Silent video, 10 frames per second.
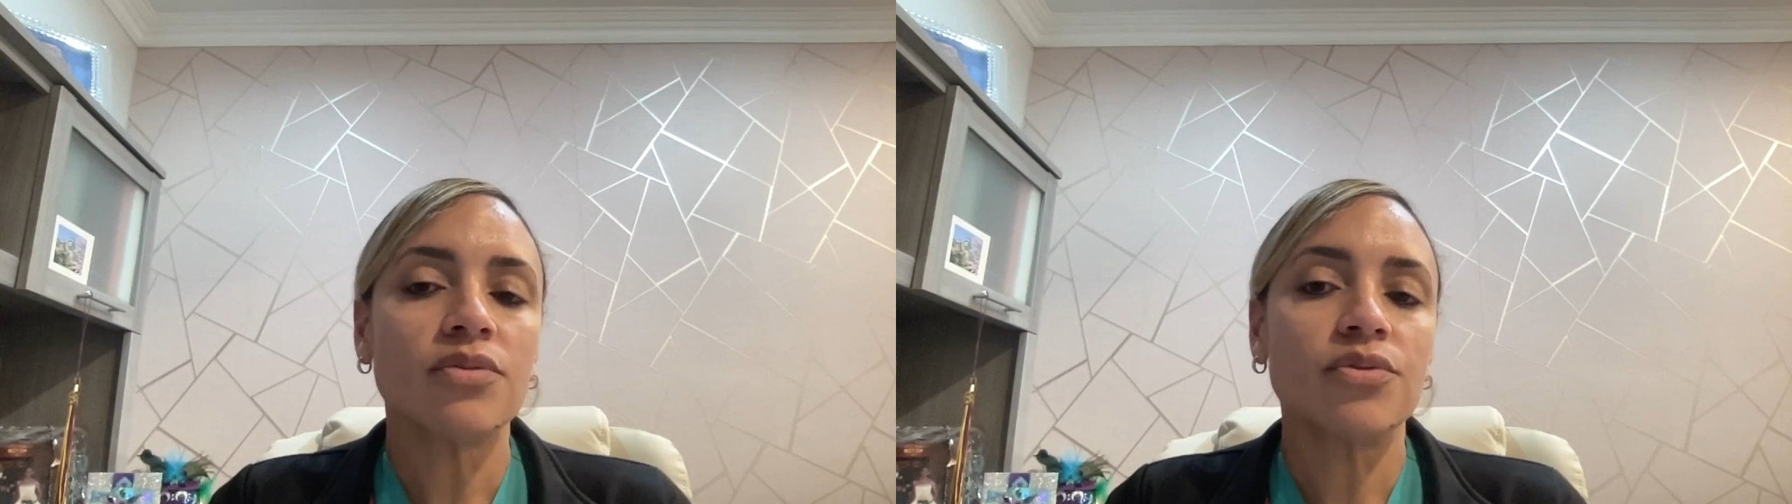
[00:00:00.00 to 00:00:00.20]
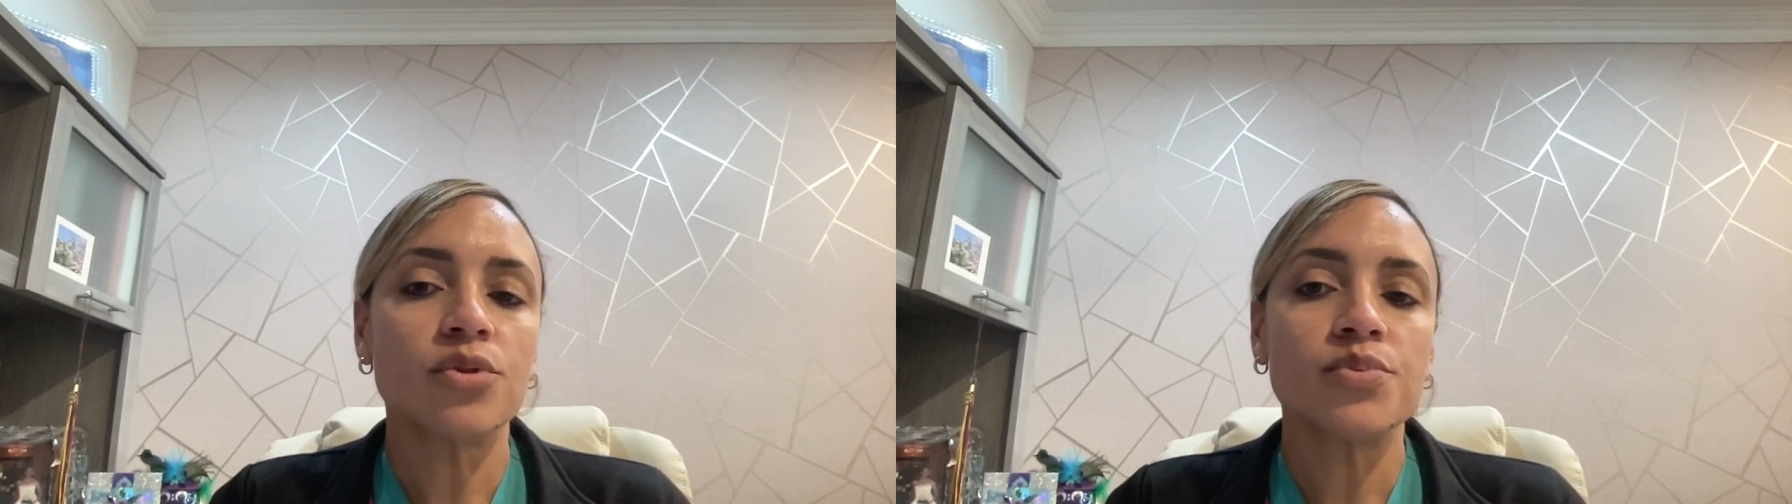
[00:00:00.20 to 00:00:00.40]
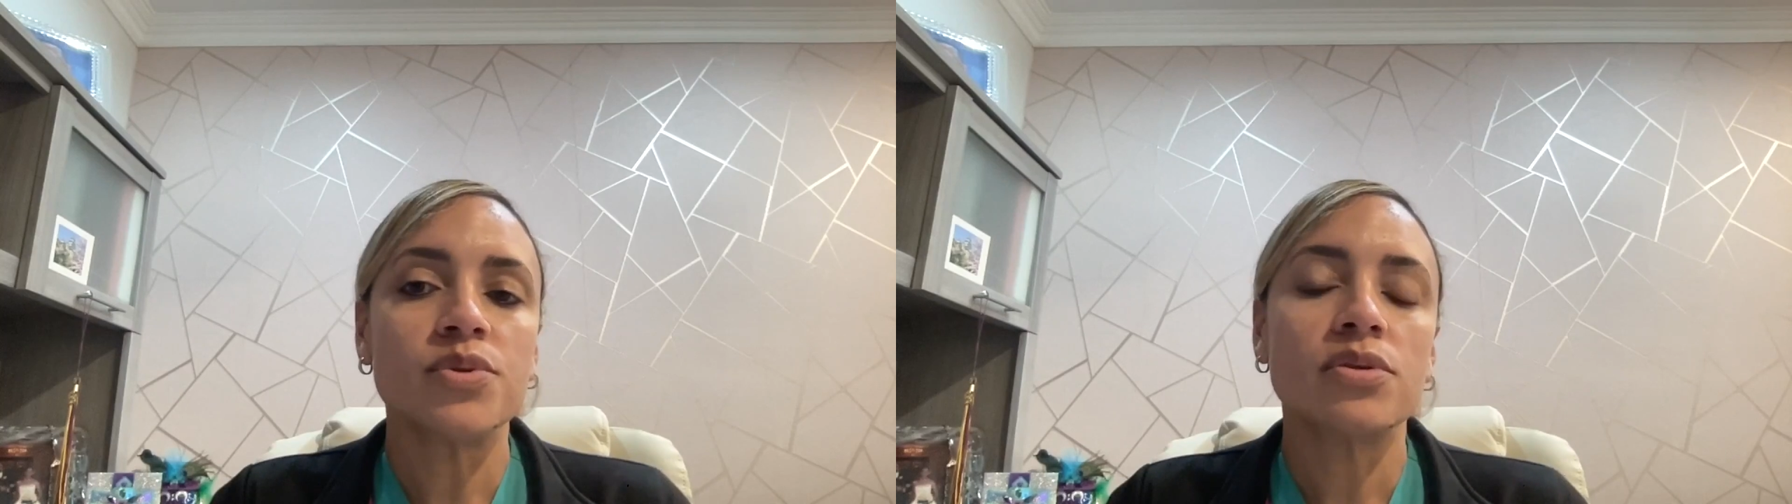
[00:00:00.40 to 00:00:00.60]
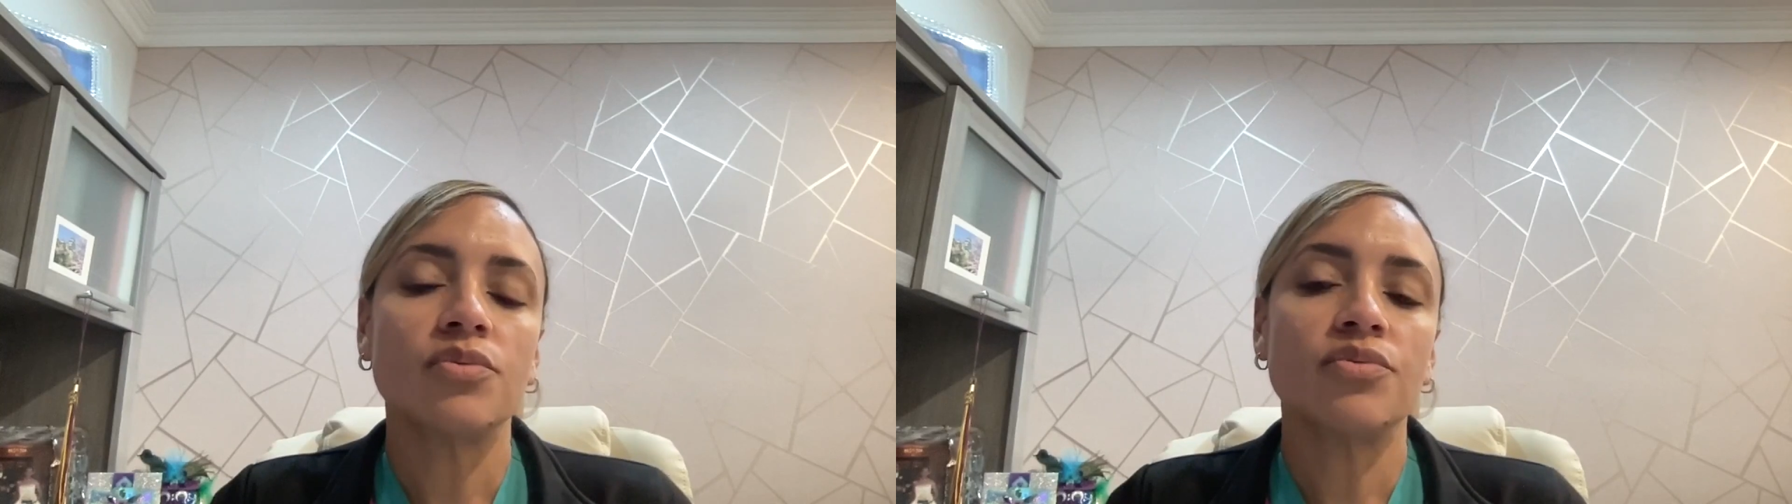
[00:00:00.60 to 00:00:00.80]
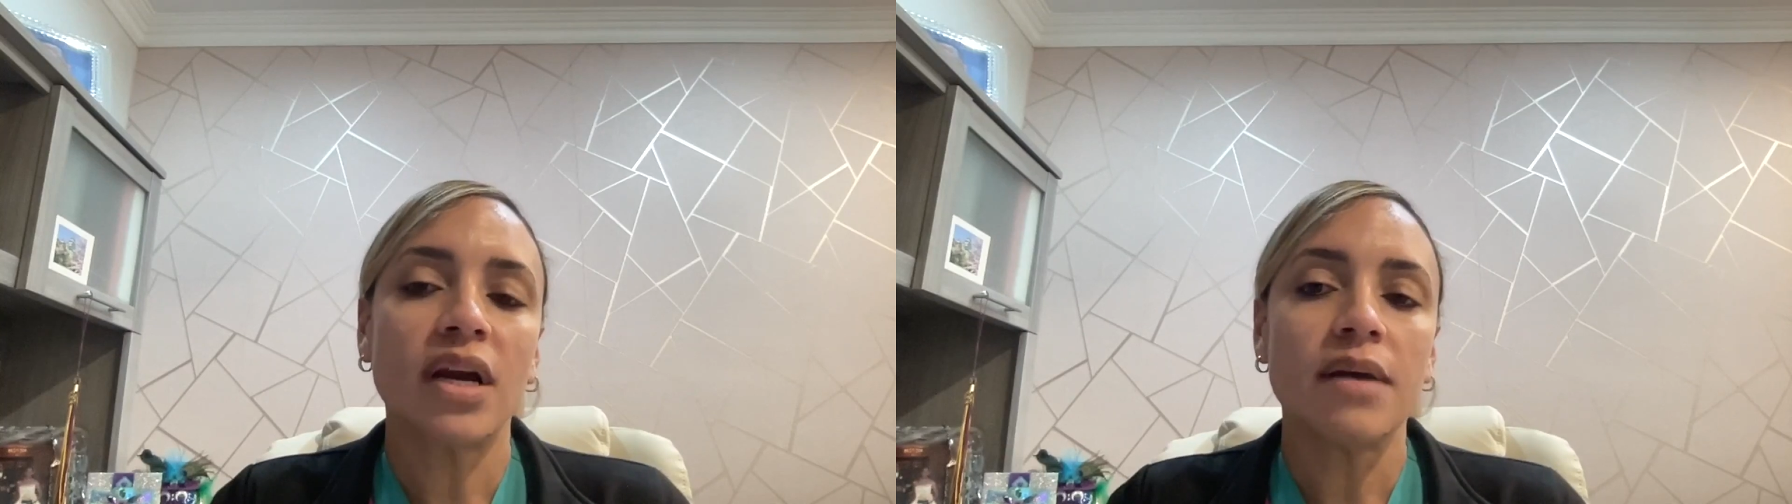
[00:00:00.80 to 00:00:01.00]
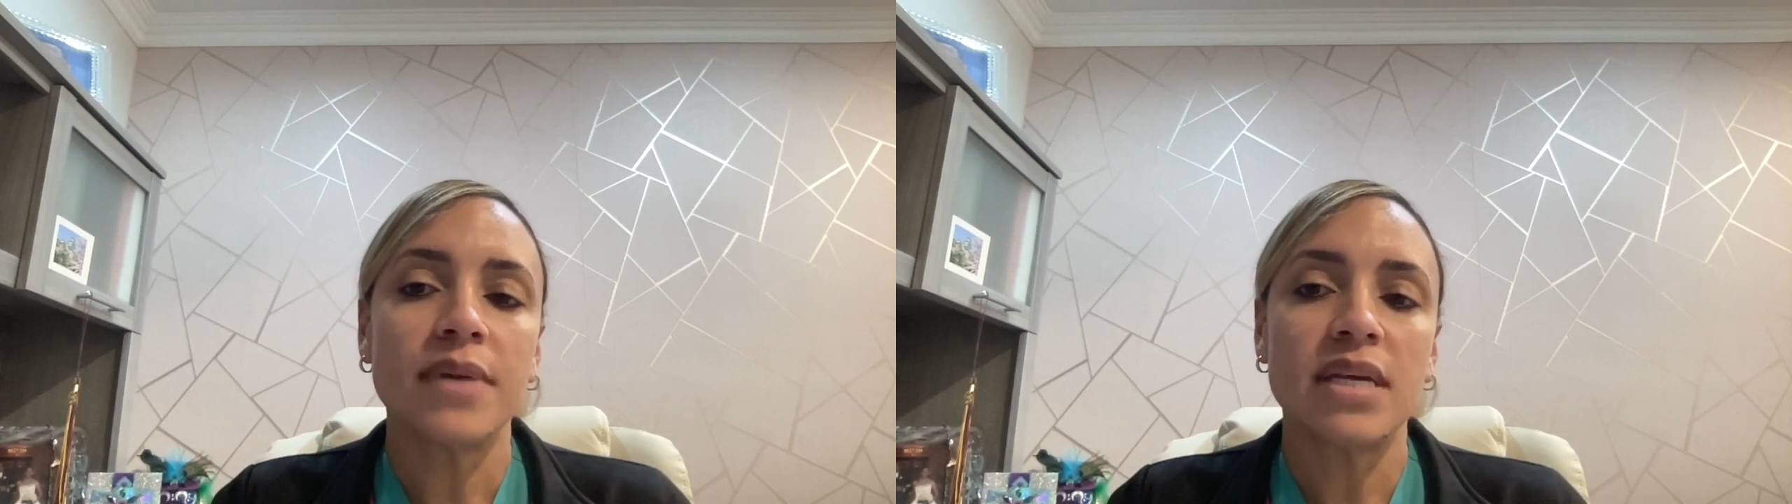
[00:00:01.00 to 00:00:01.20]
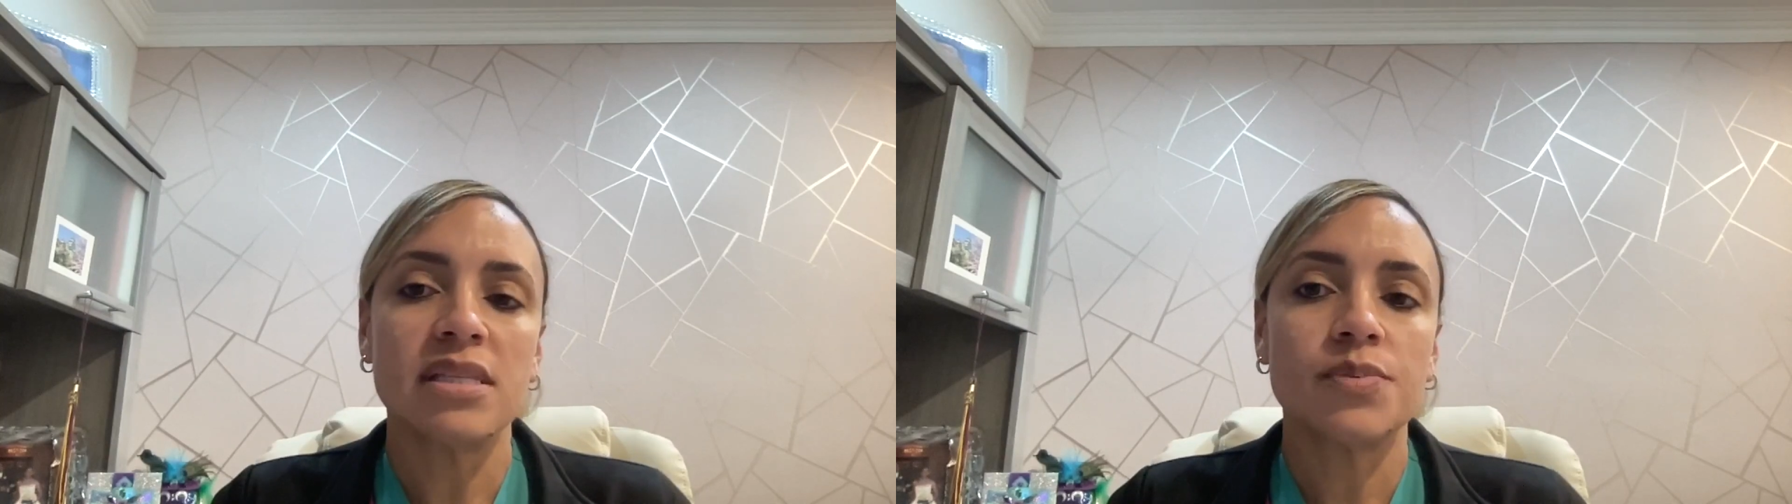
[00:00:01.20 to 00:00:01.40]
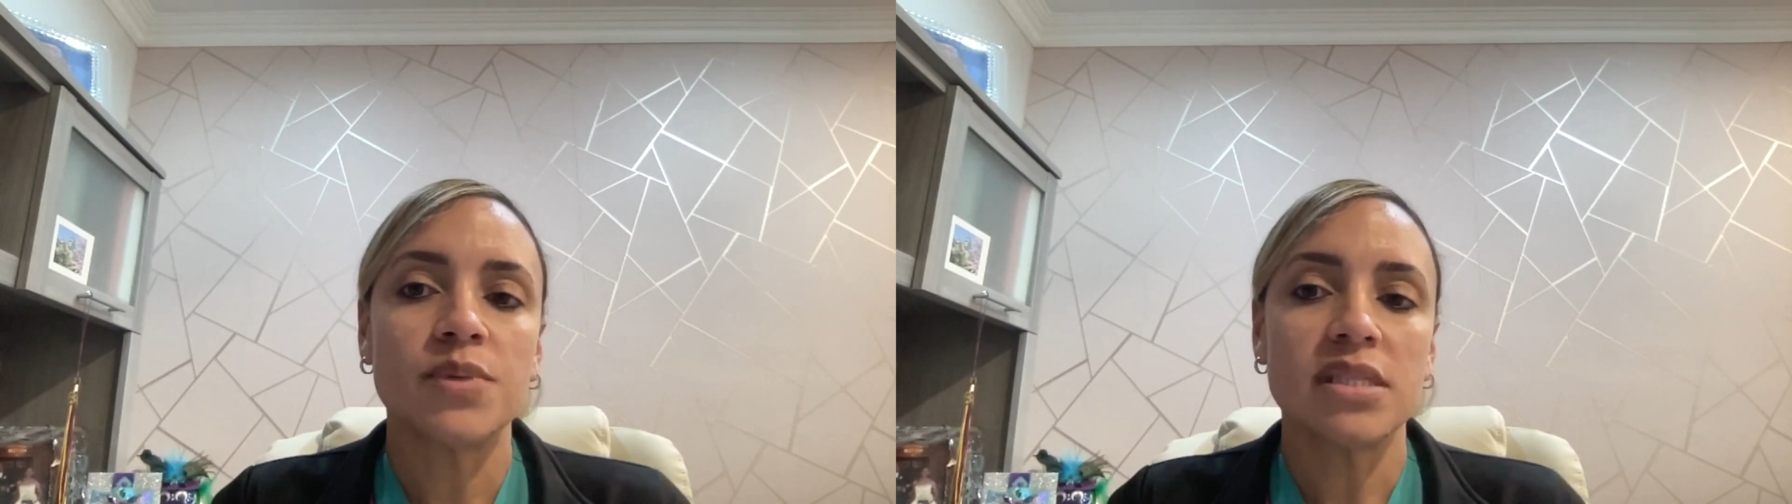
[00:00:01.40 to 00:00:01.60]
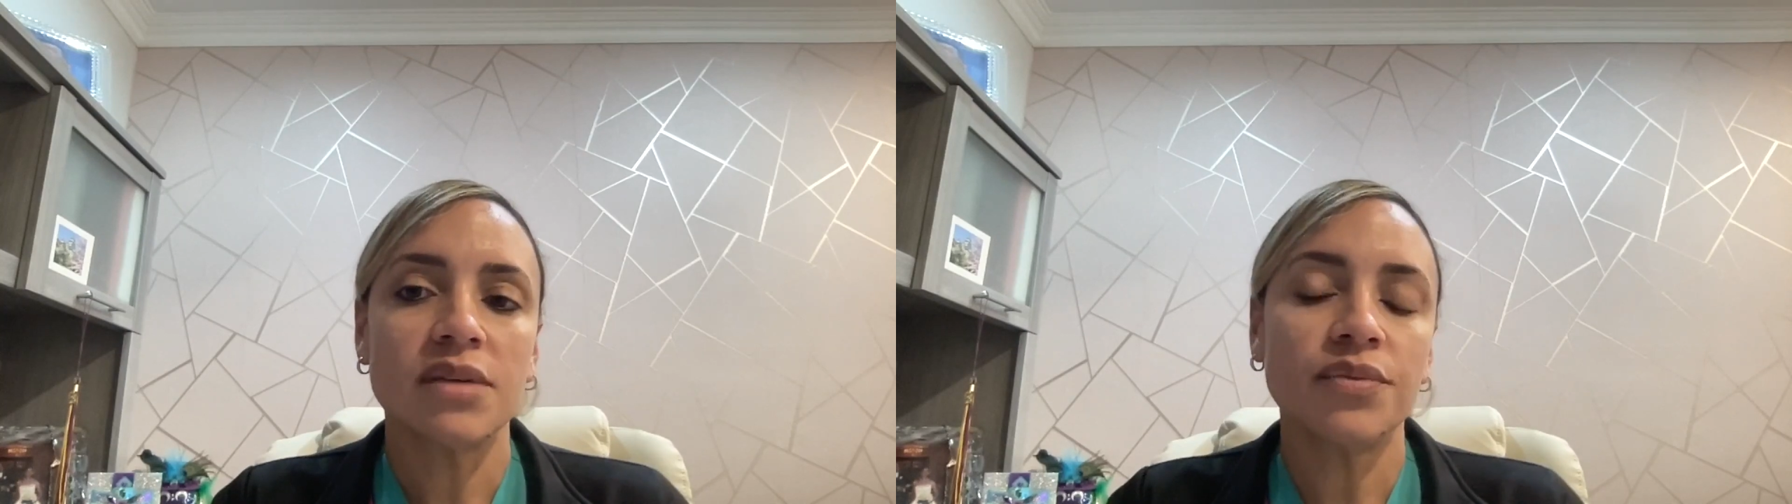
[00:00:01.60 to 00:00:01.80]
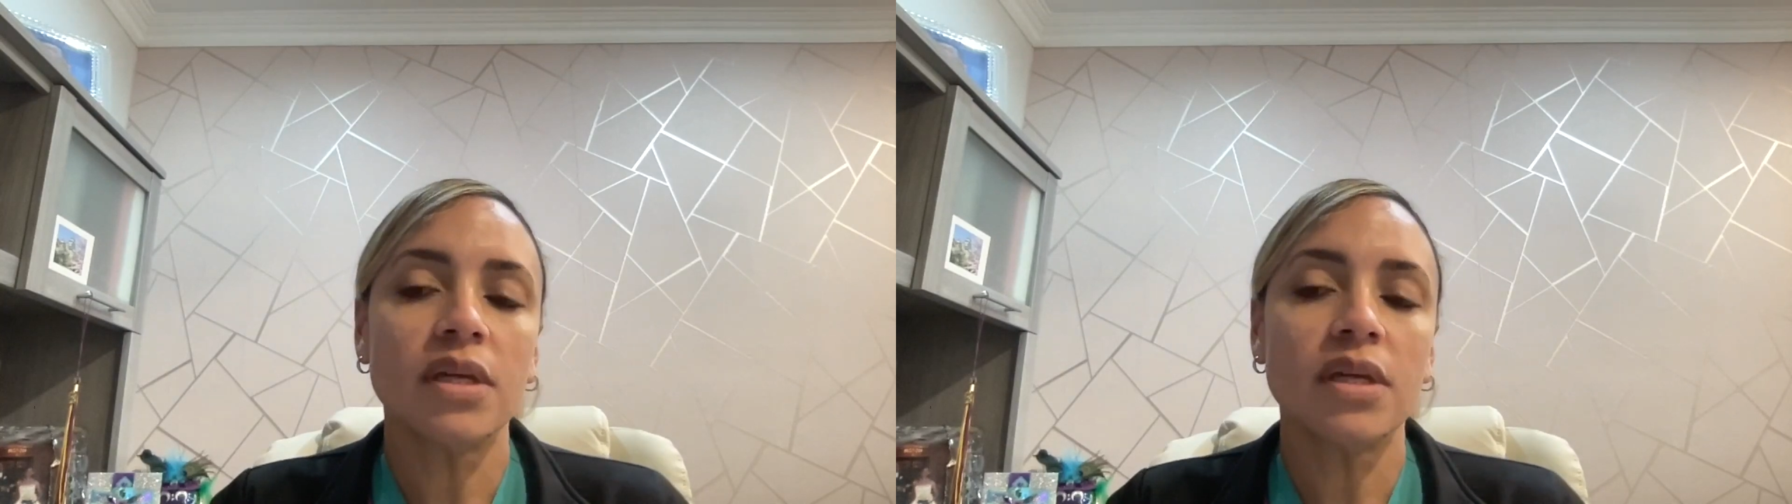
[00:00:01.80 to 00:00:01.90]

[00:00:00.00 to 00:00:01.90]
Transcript: groups recommend specific